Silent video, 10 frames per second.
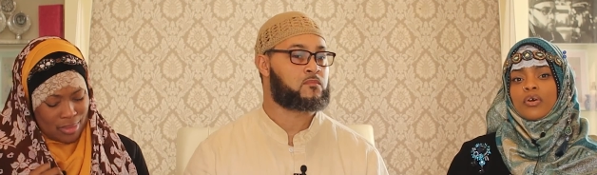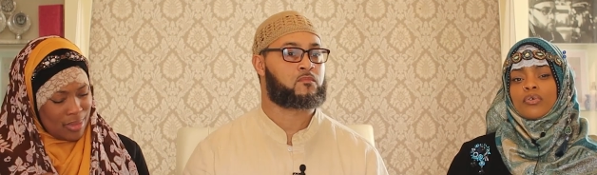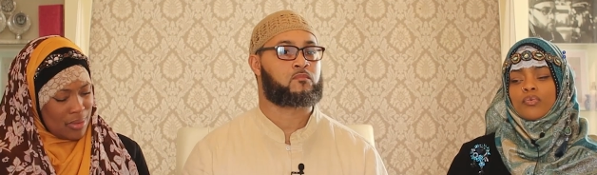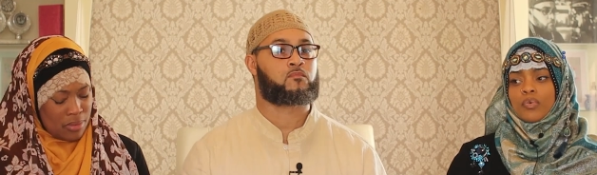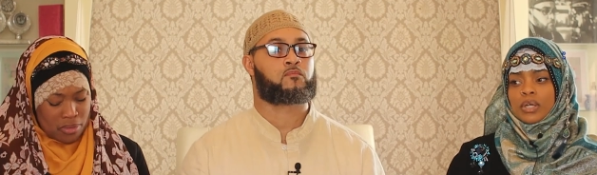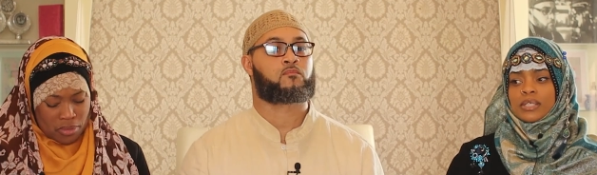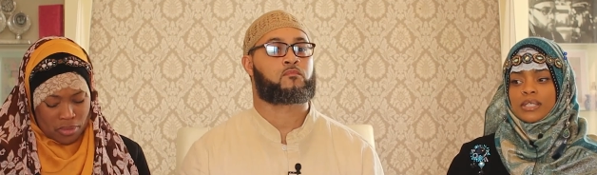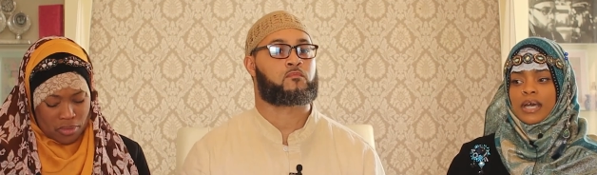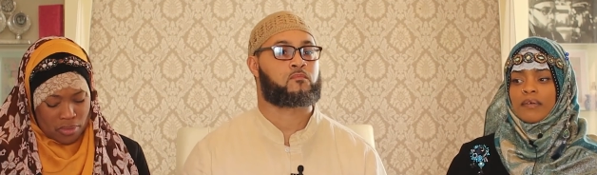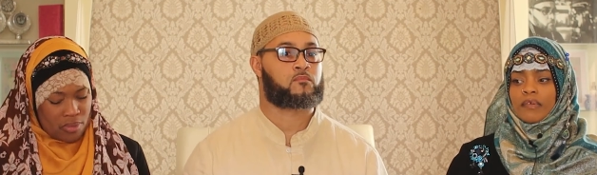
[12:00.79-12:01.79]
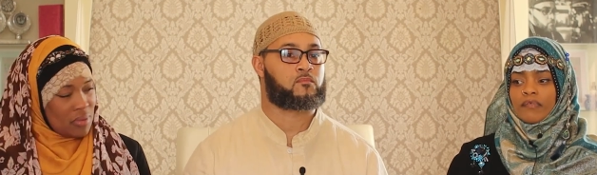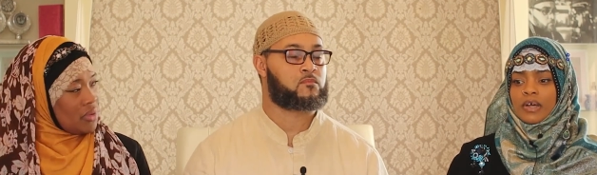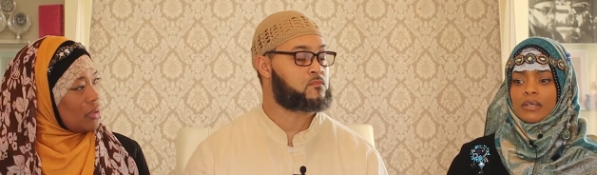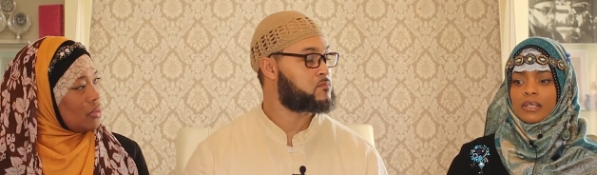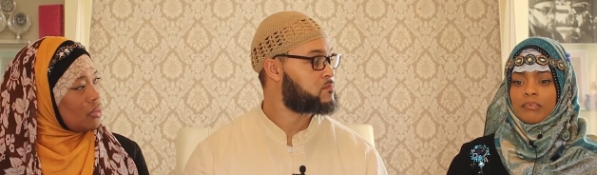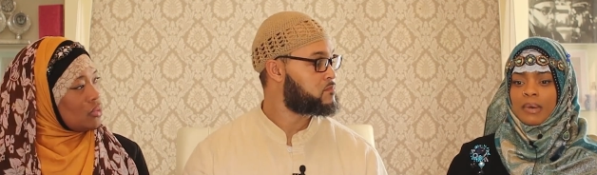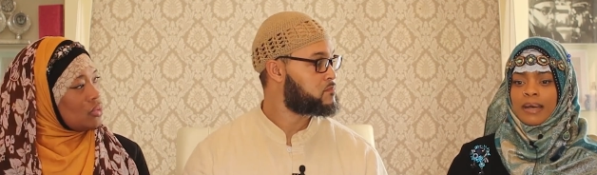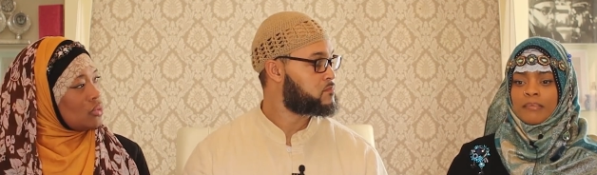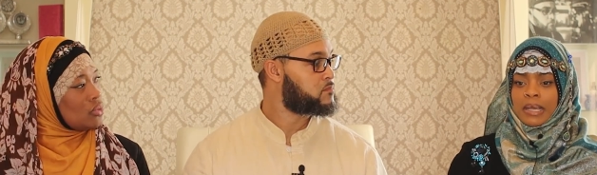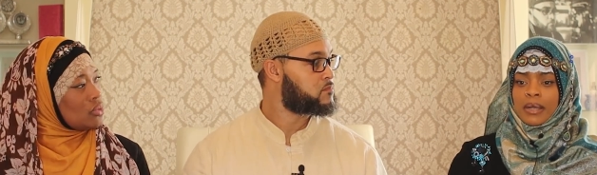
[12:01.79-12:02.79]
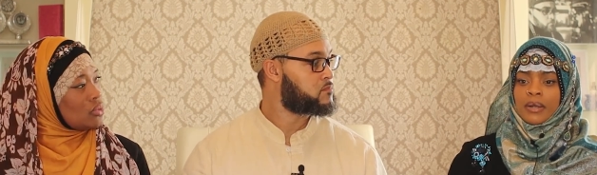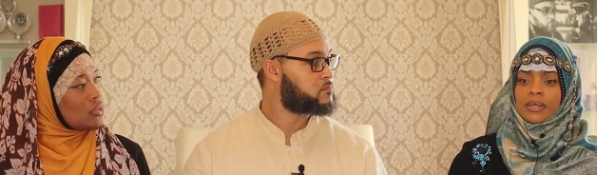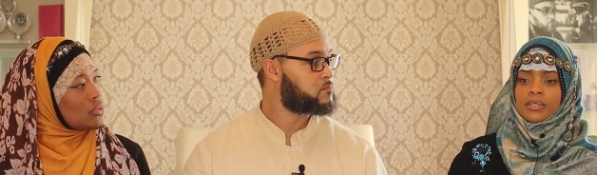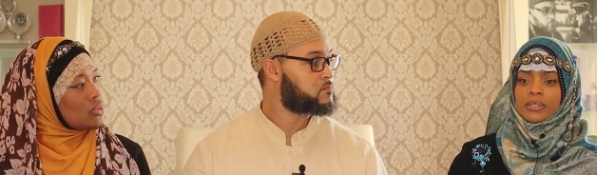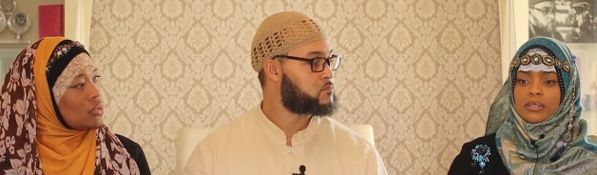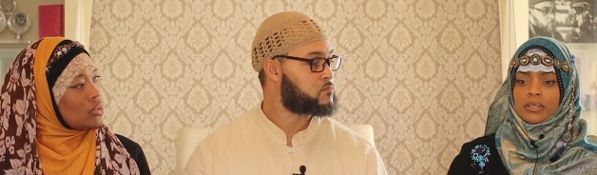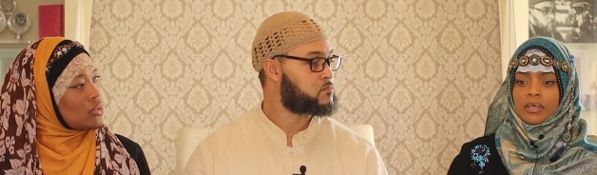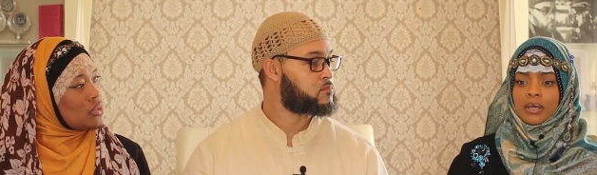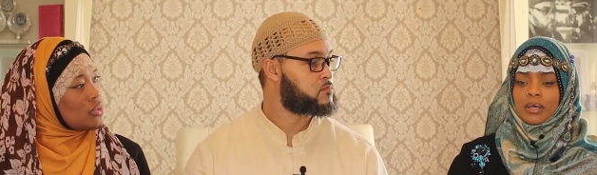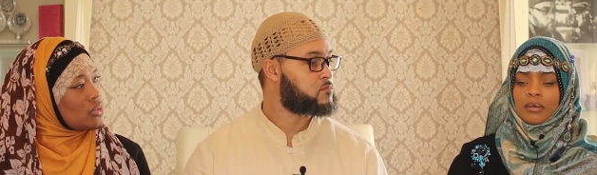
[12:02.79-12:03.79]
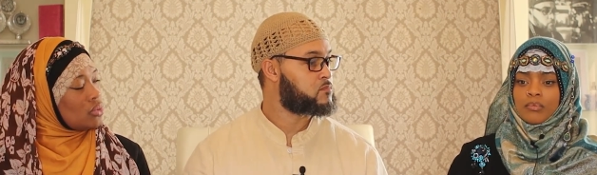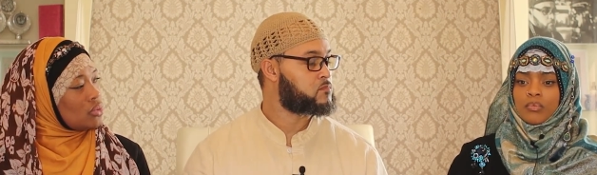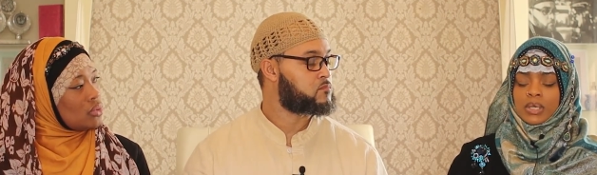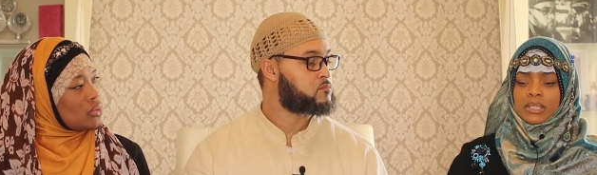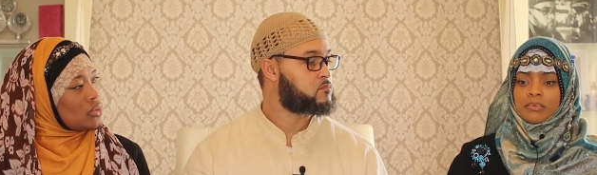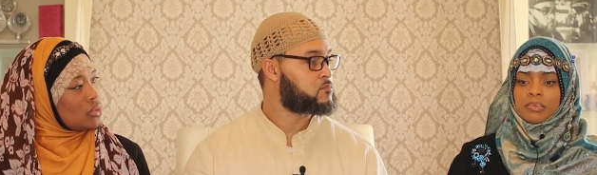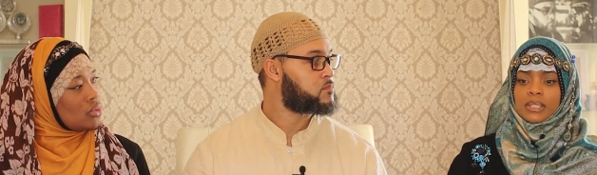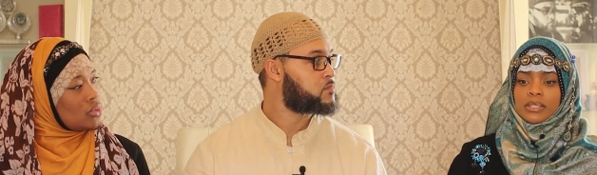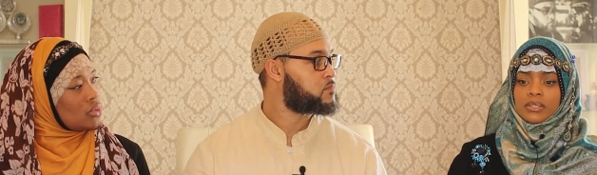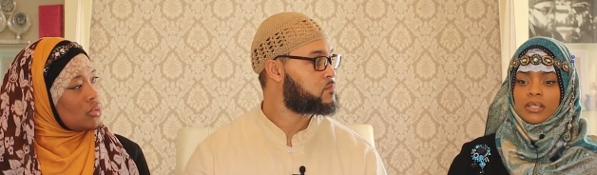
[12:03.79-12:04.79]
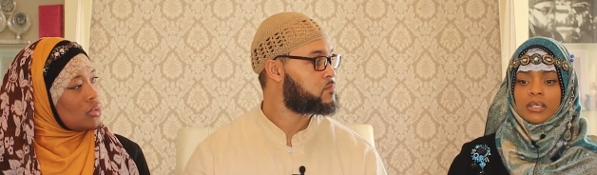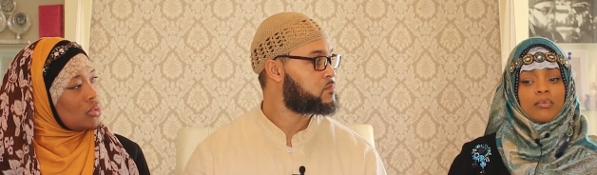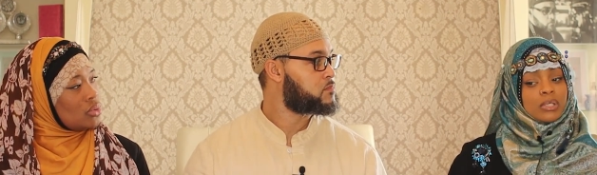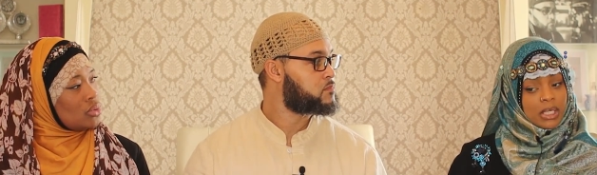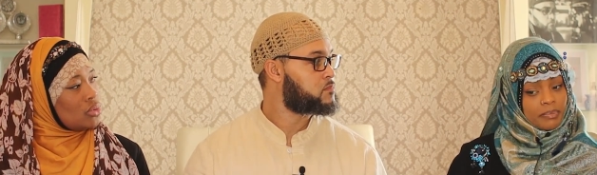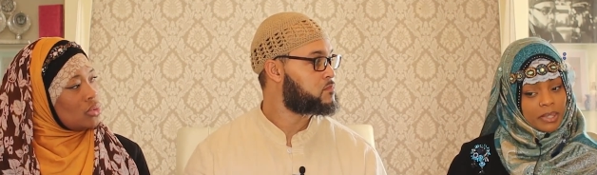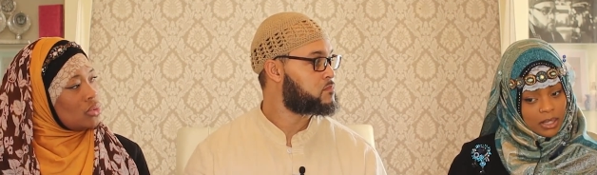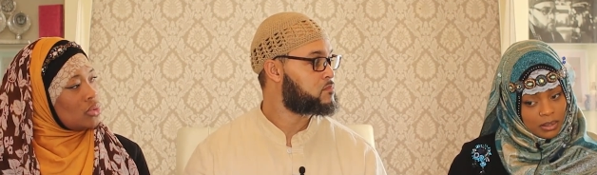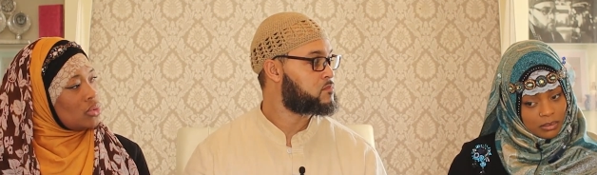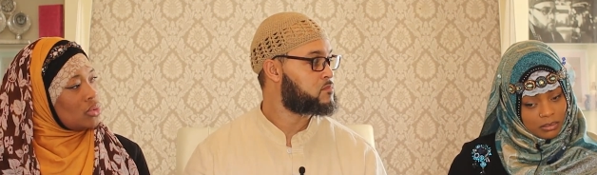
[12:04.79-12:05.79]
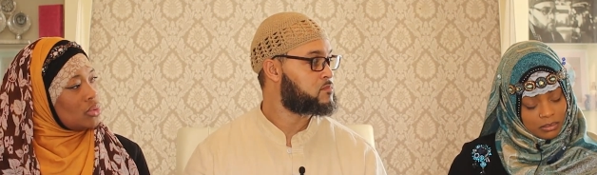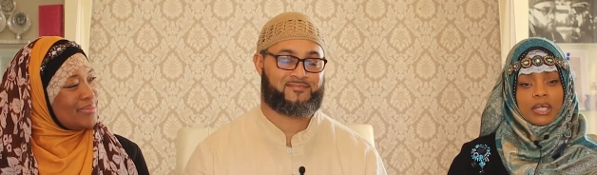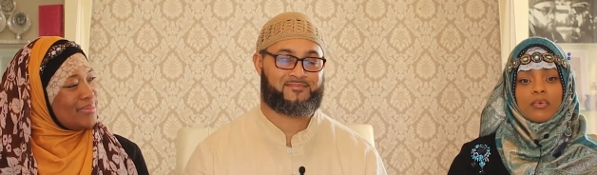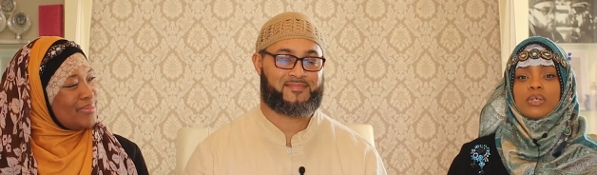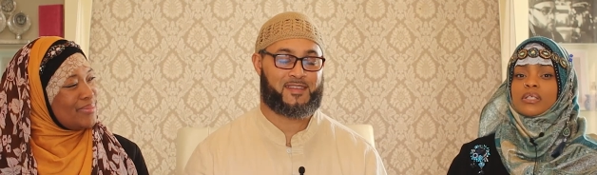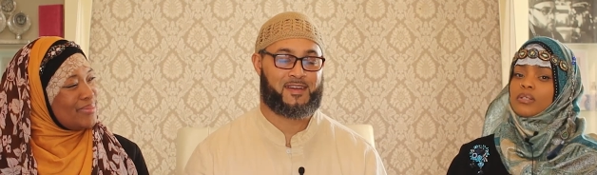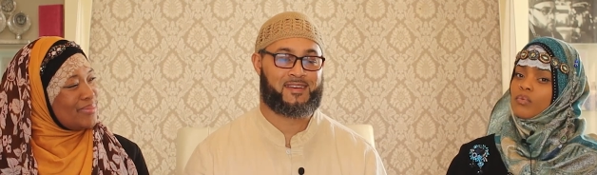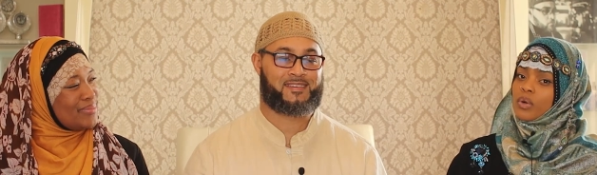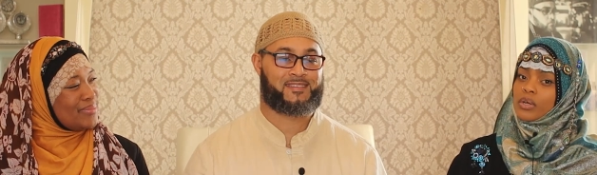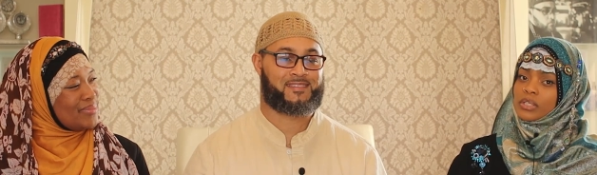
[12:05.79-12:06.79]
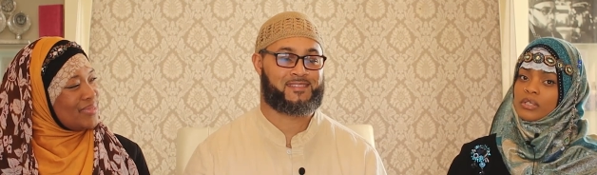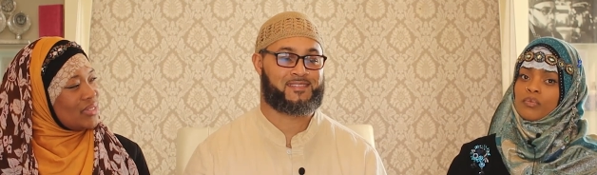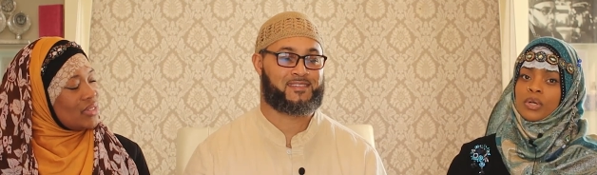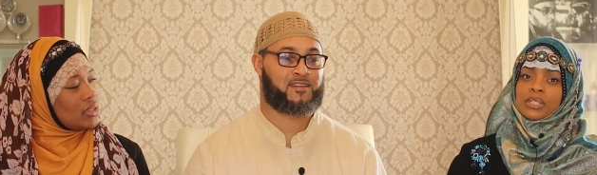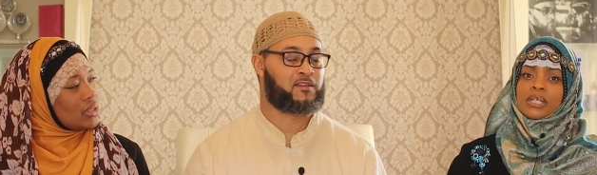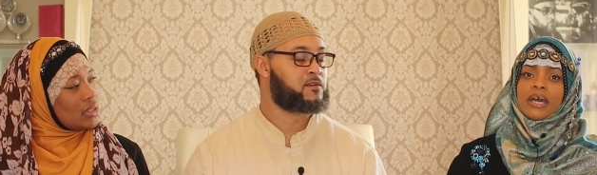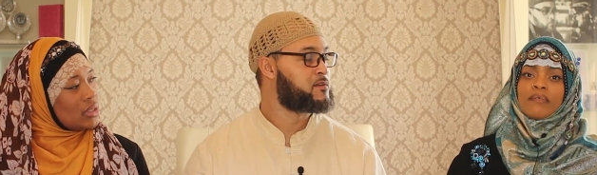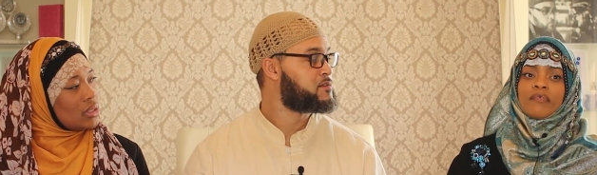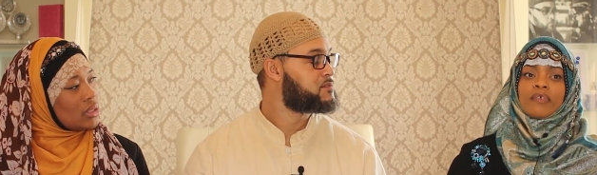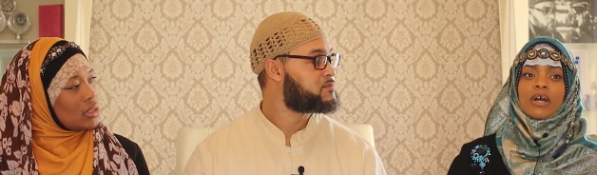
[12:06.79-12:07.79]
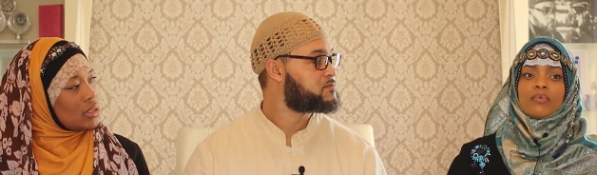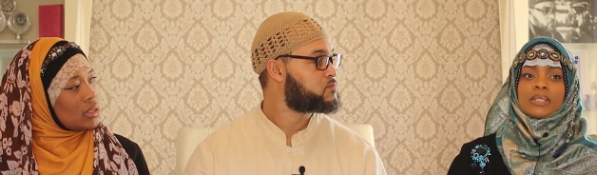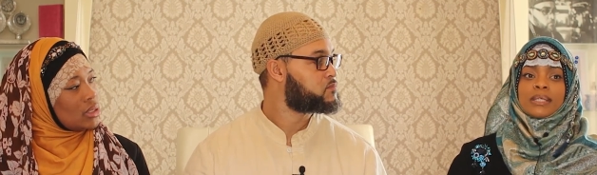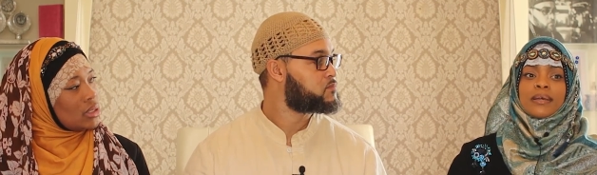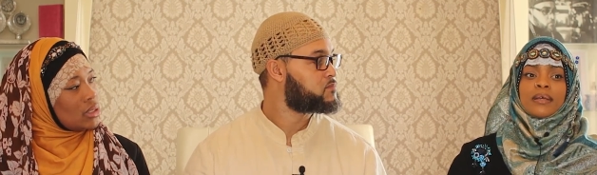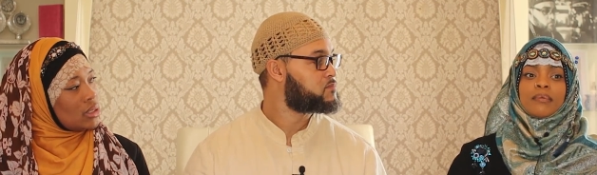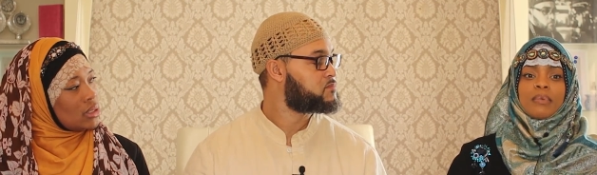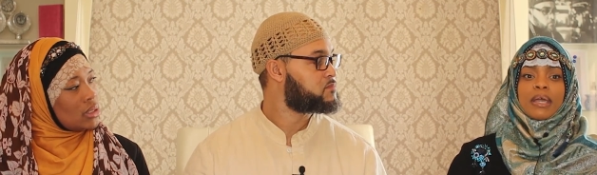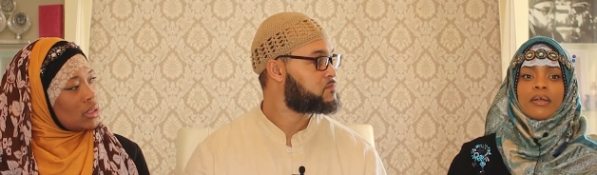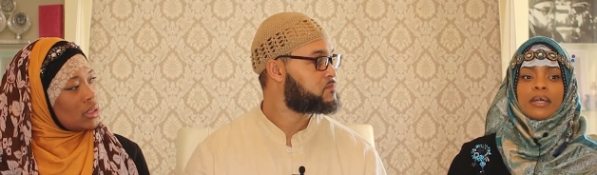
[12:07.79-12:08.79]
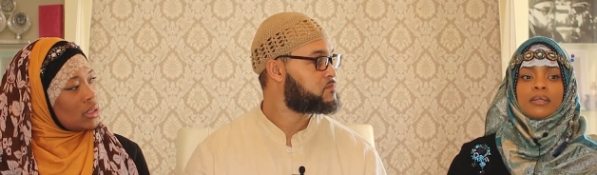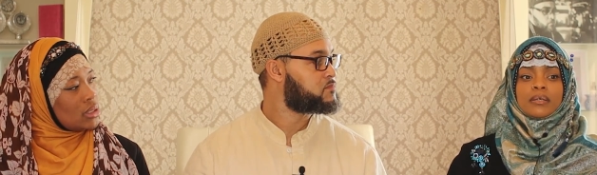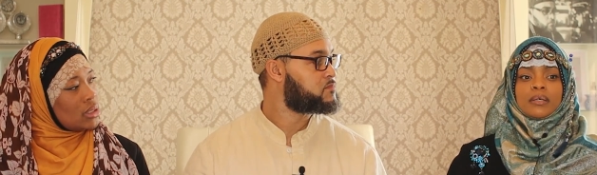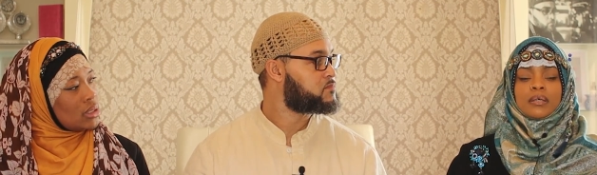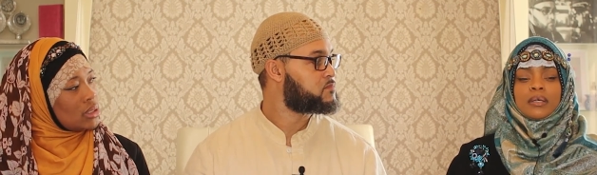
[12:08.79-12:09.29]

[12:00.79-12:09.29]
Speaker 1: no, the worst I ever felt in my marriage wasn't polygyny. It was up there. But it wasn't the worst. The worst I ever felt was getting married.